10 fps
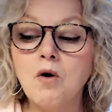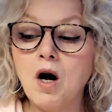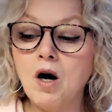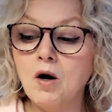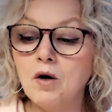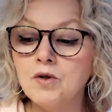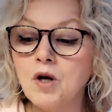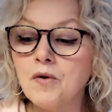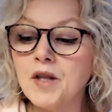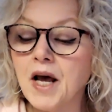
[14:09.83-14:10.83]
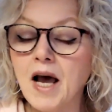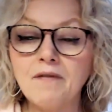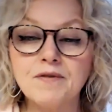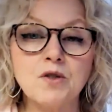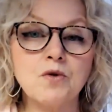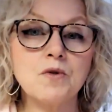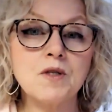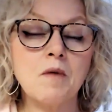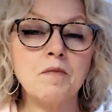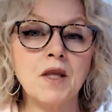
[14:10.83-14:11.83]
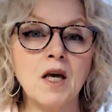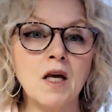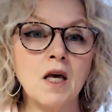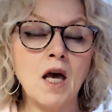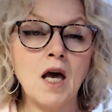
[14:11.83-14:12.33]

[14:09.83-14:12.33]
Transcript: know that I have to do something,